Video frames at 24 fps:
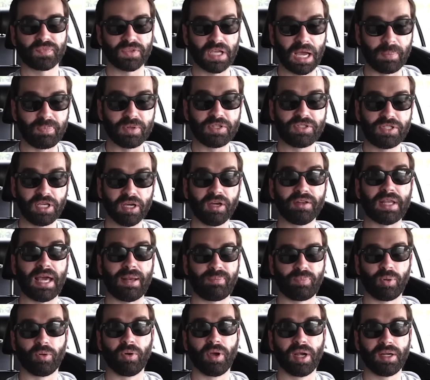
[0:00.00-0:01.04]
up until
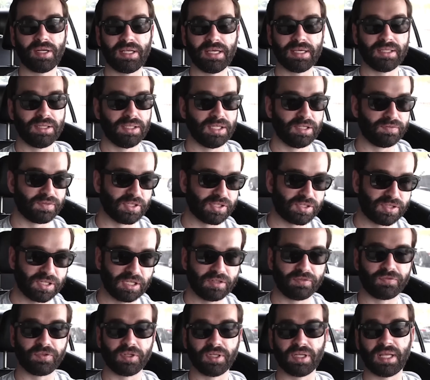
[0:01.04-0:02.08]
that point, he had lived a
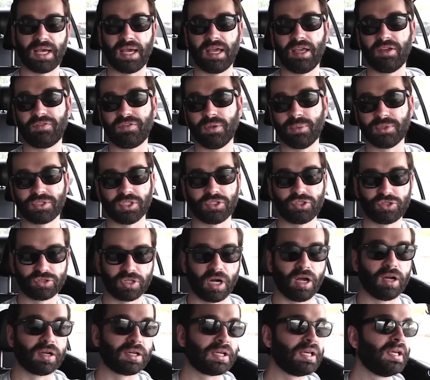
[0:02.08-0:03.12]
sinful life. He was a
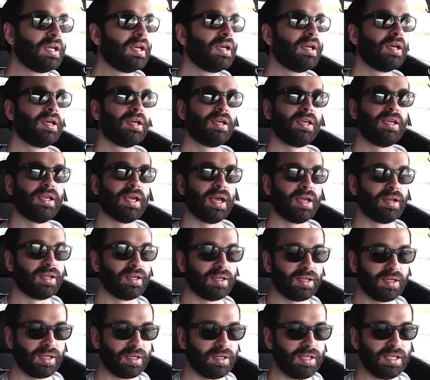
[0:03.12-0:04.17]
drunk. He had
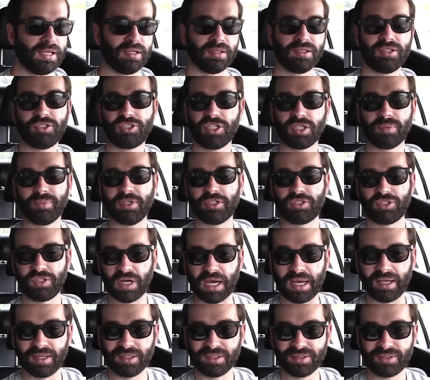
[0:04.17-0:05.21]
a, an illegitimate
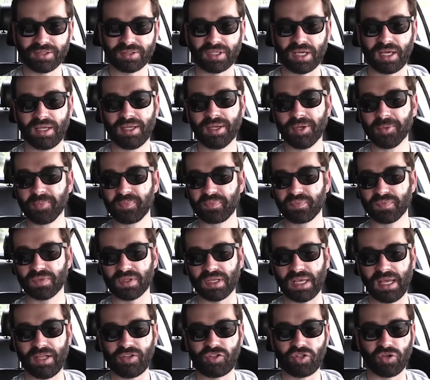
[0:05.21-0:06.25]
child. Okay.
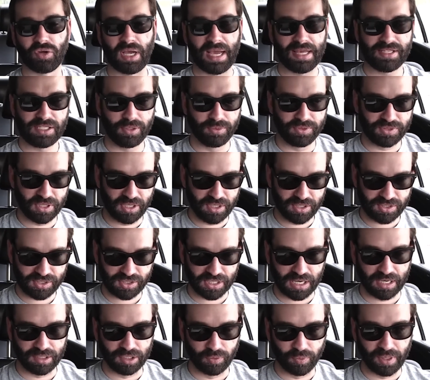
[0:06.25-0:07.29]
And so, as he was in his
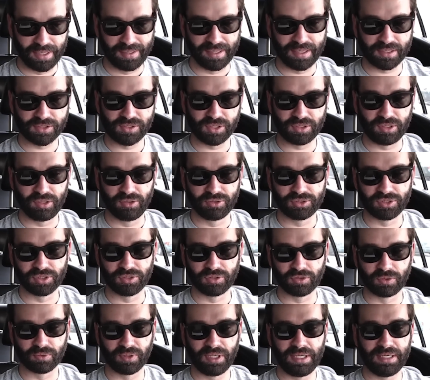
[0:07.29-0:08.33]
cell awaiting
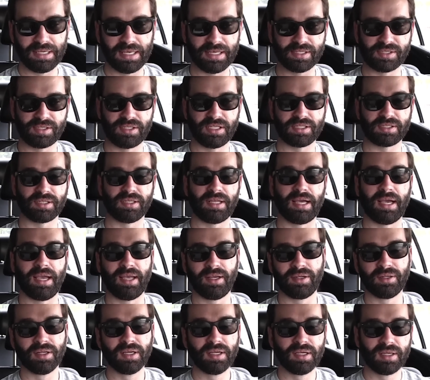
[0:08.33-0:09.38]
execution, Greene has this
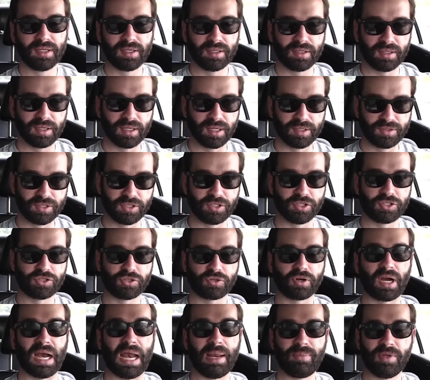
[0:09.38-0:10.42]
line uh, to
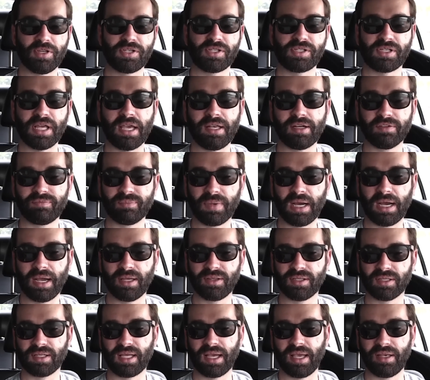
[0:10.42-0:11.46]
describe his state of
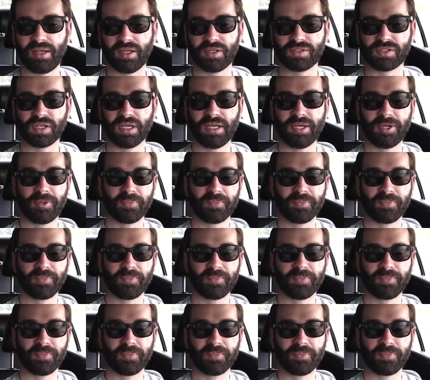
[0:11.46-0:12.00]
mind. The line is